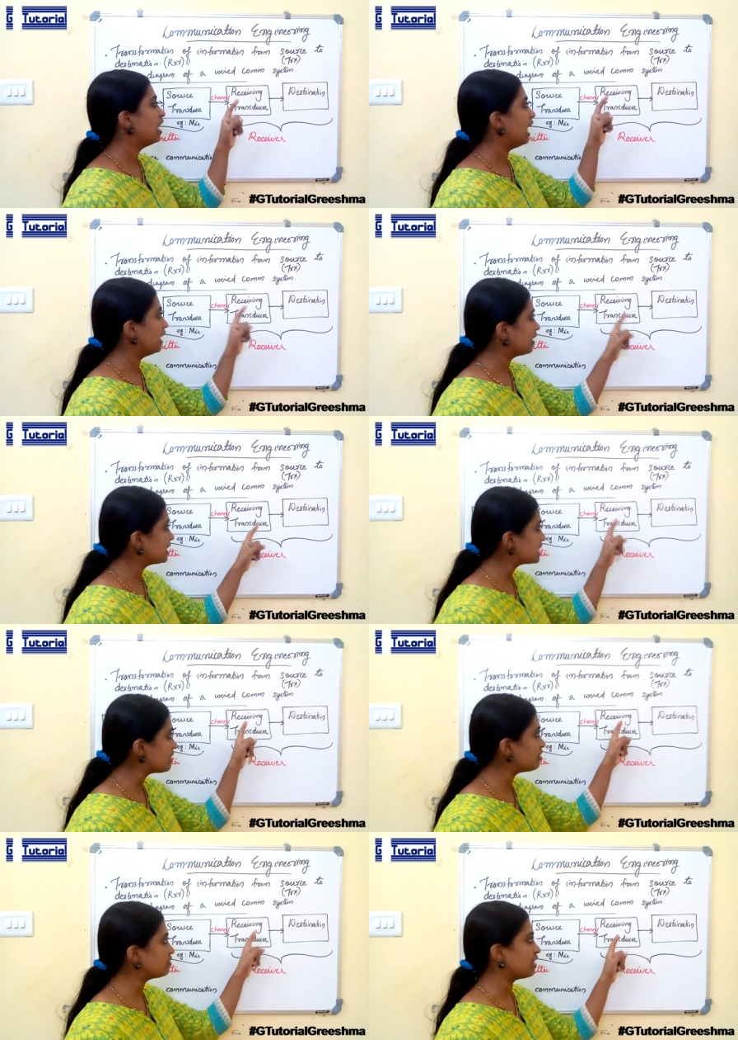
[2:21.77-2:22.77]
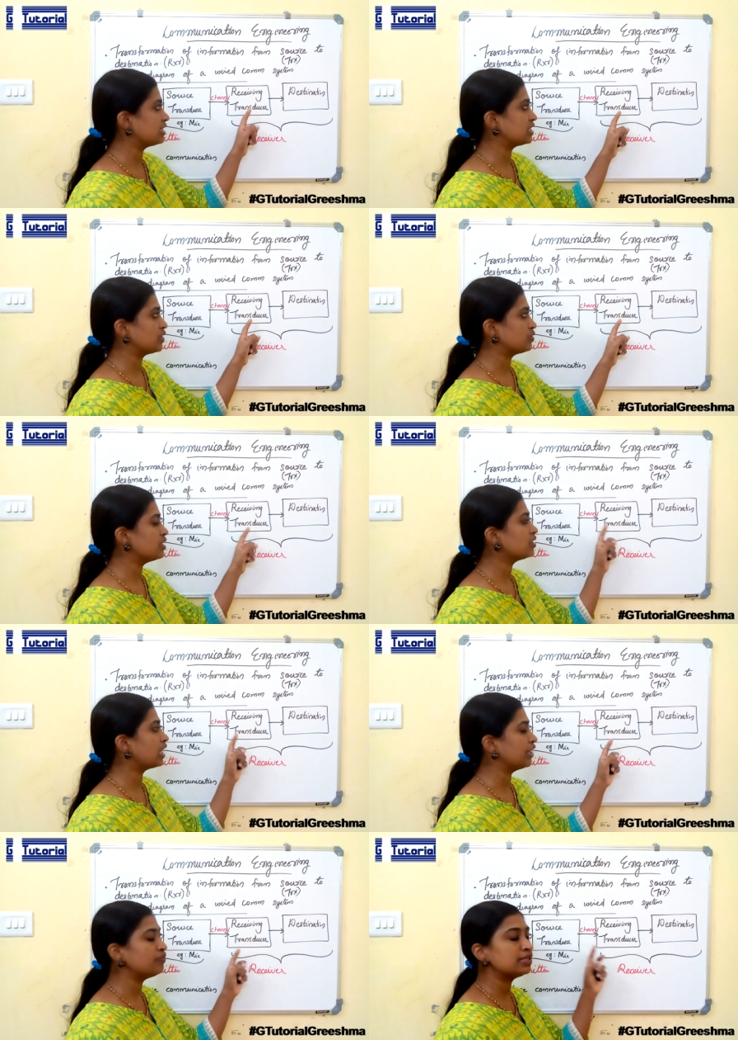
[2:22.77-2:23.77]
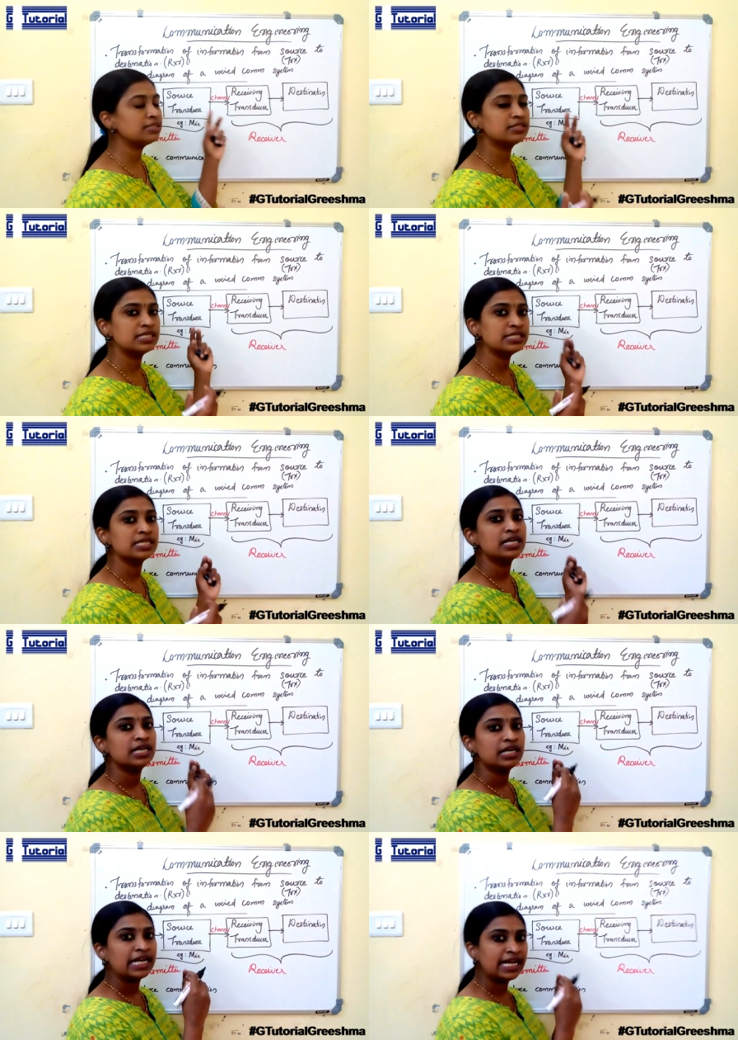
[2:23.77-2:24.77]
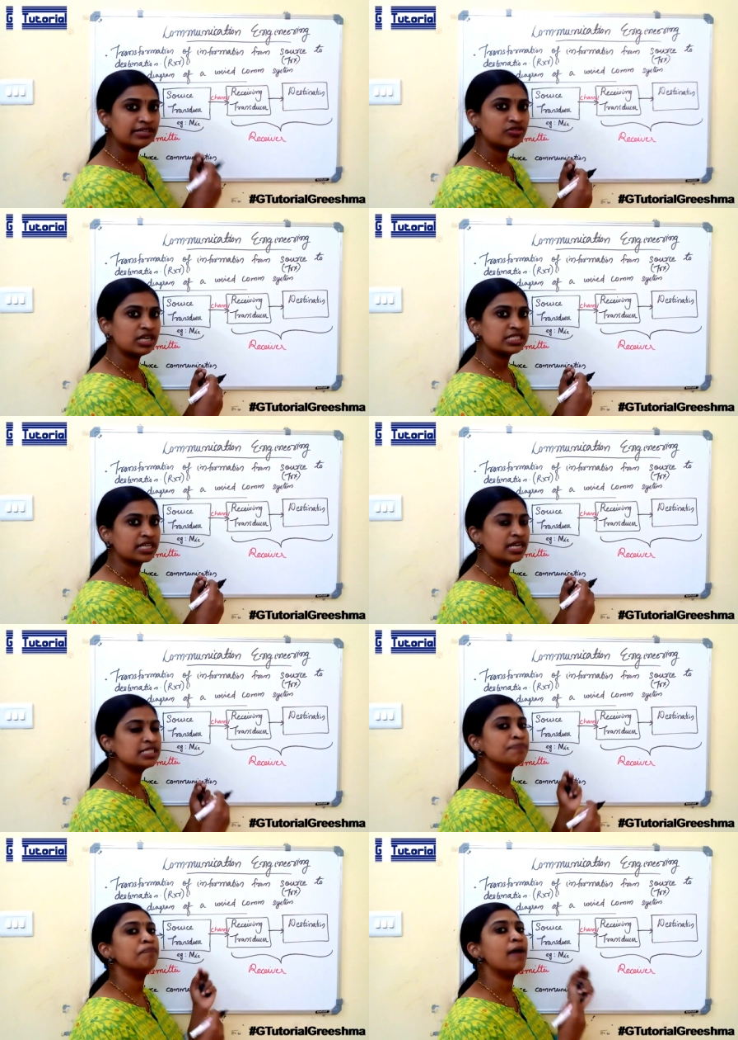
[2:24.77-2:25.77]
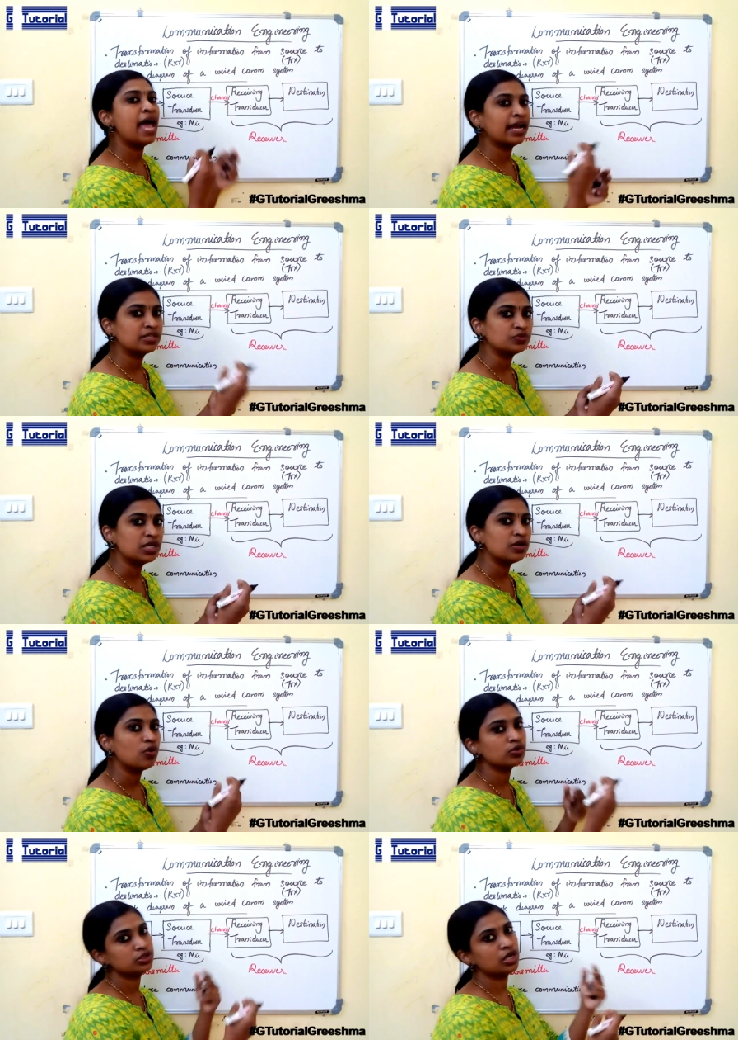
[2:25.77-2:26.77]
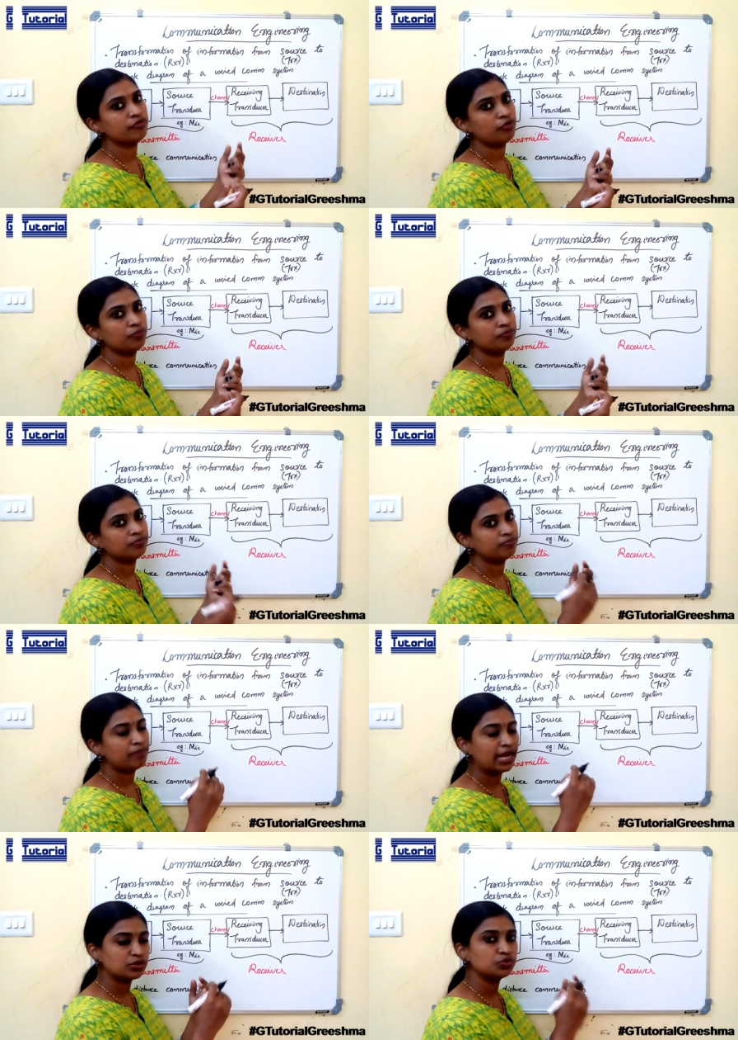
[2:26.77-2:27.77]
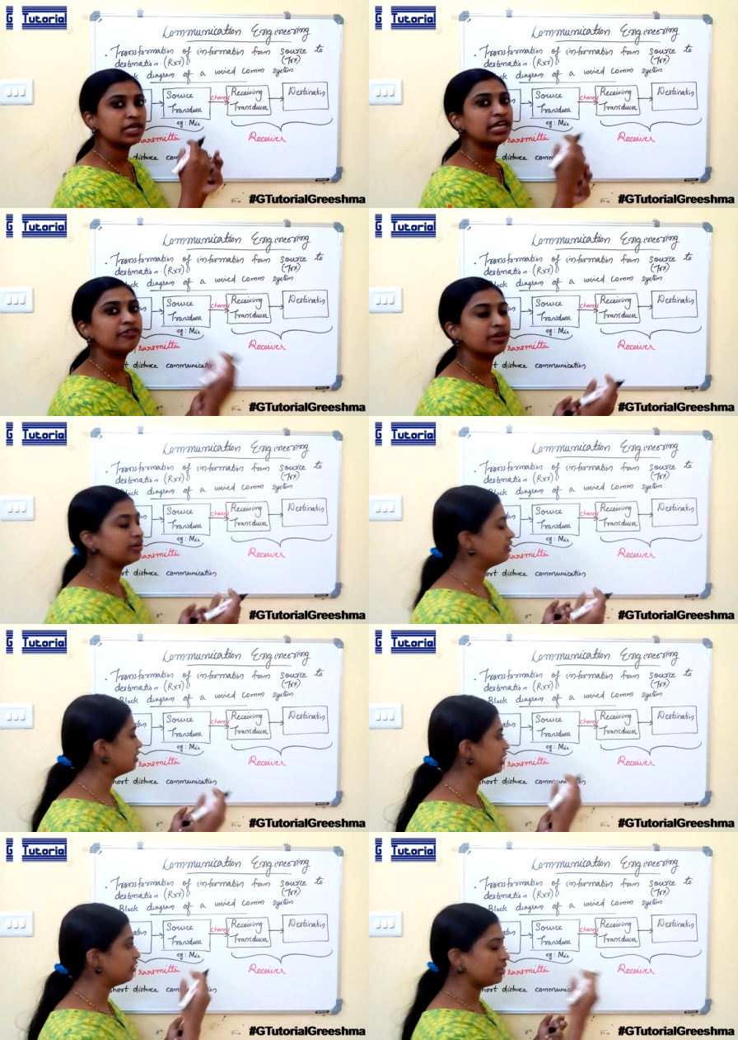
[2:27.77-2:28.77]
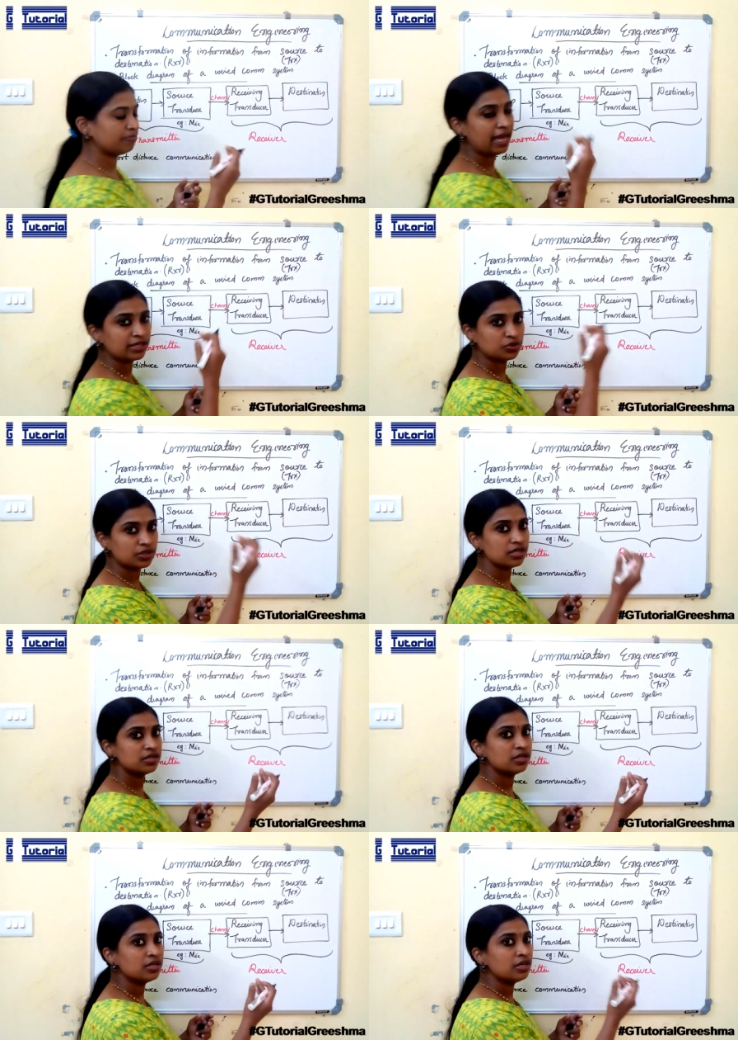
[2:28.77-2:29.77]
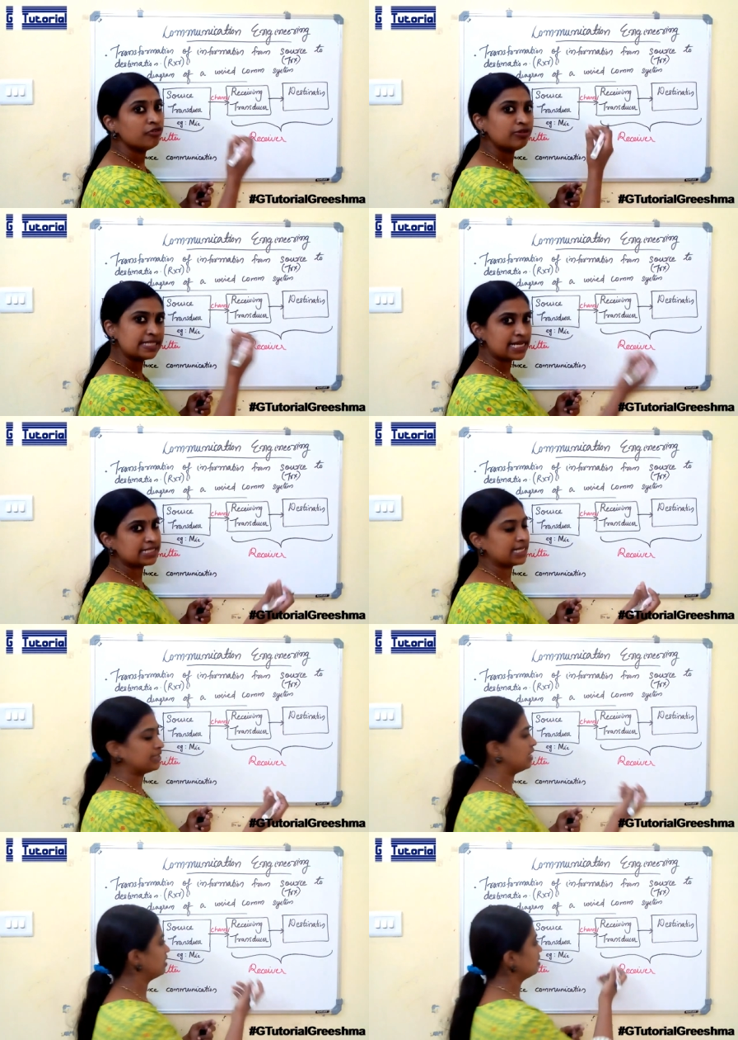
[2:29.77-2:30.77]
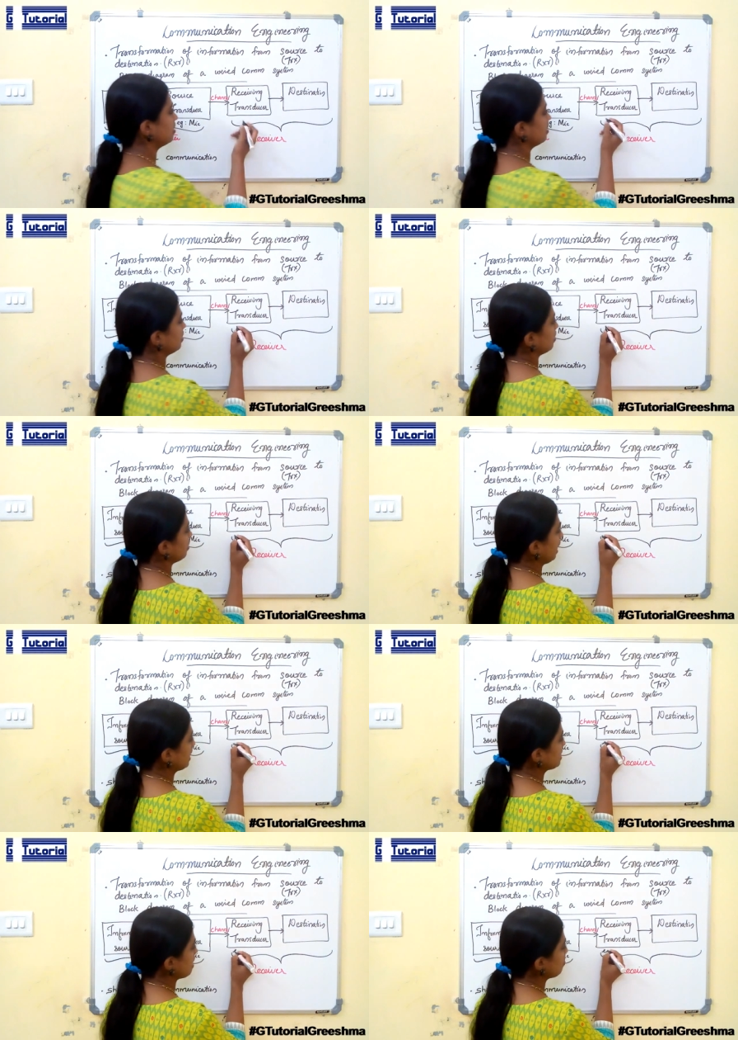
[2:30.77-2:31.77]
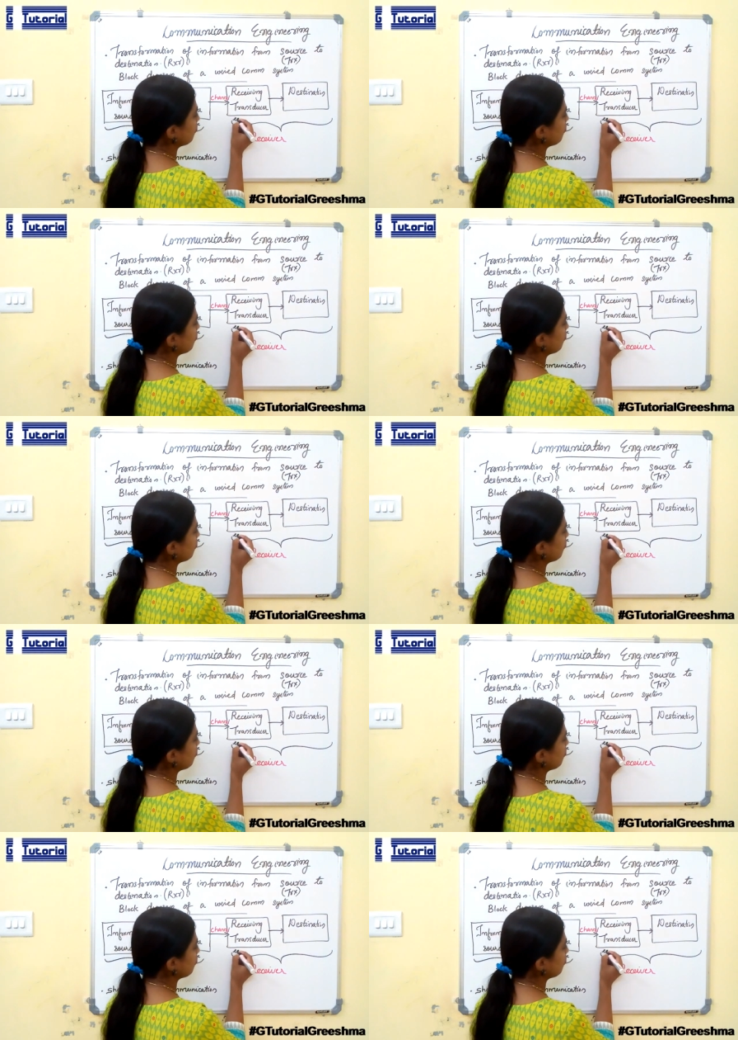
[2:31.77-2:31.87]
And the receiver transducer converts this electrical signals back to the original form. Back to the physical signal. Example